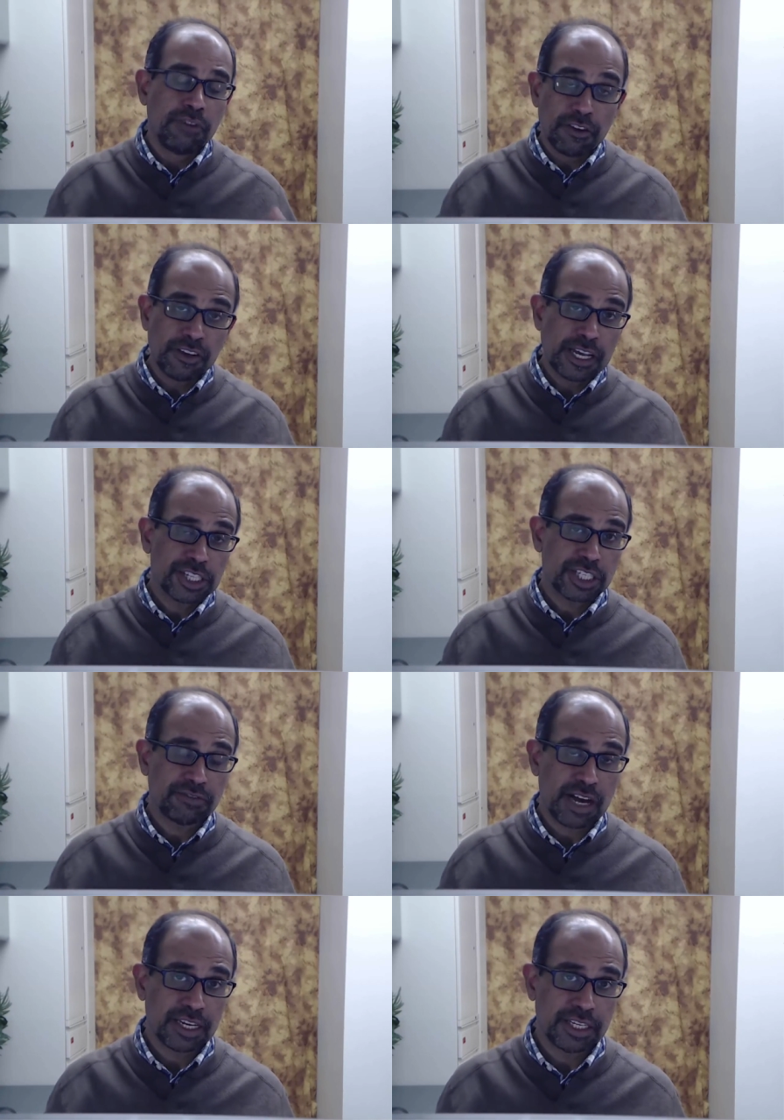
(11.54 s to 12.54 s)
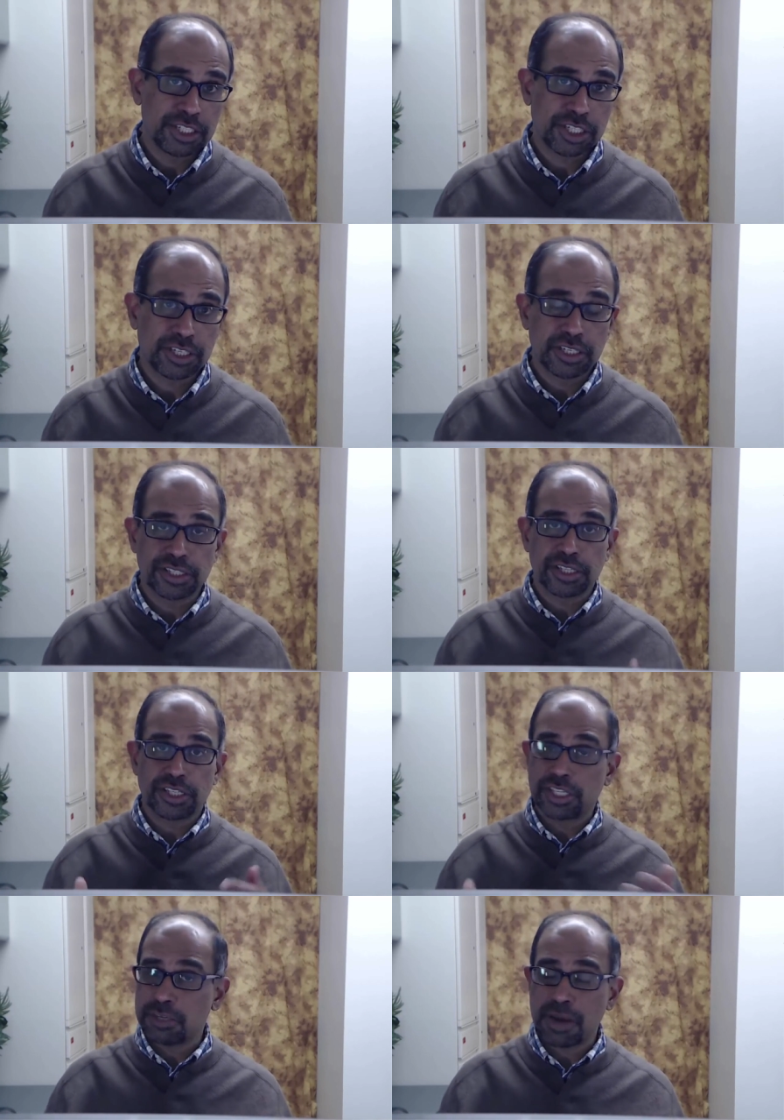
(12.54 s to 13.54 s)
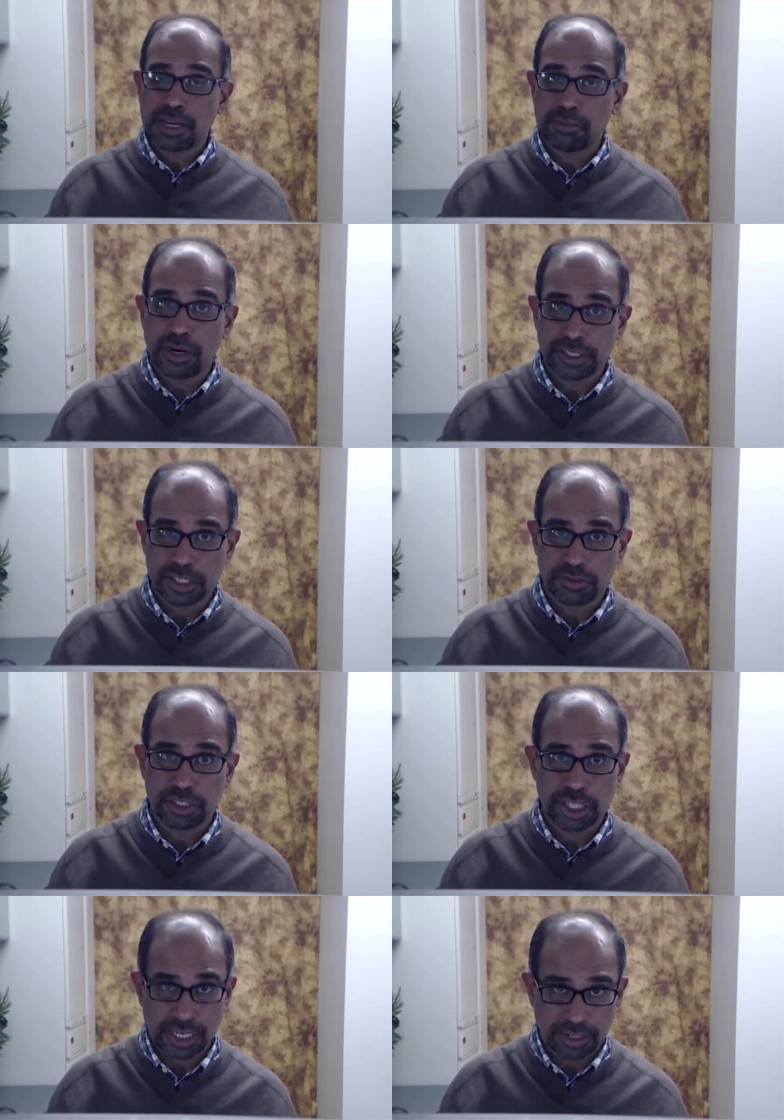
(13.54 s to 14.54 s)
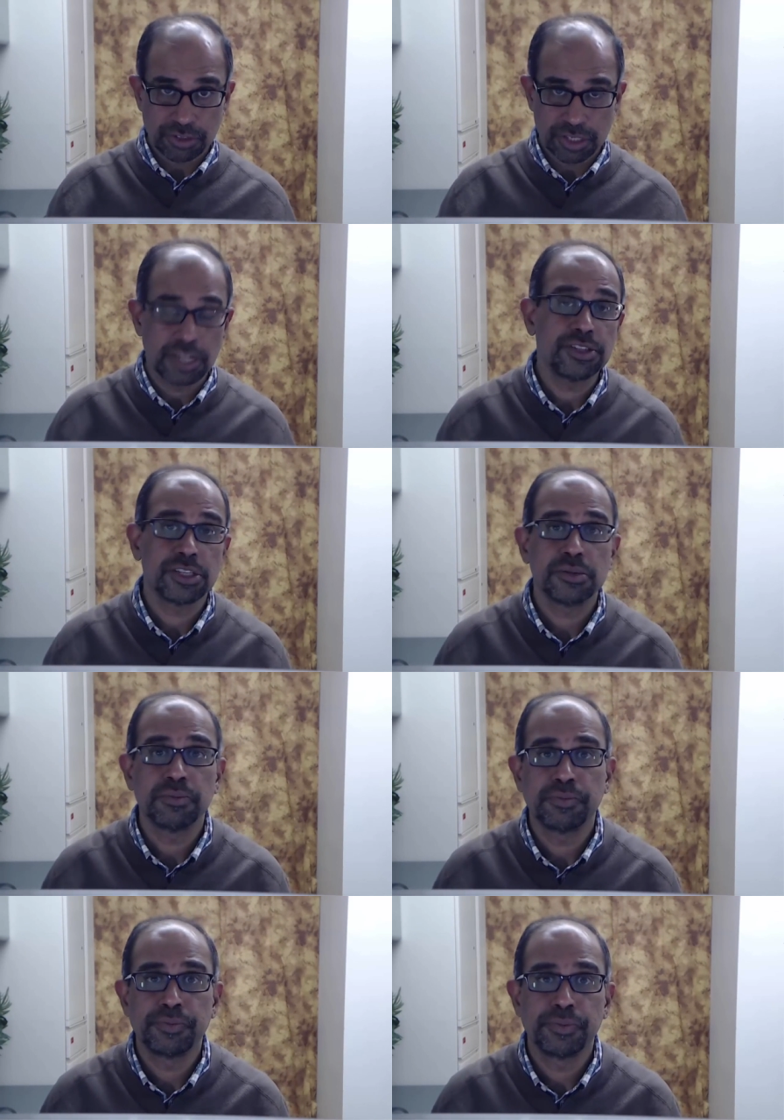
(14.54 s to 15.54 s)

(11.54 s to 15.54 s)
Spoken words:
Verification and validation is a systematic process for checking results.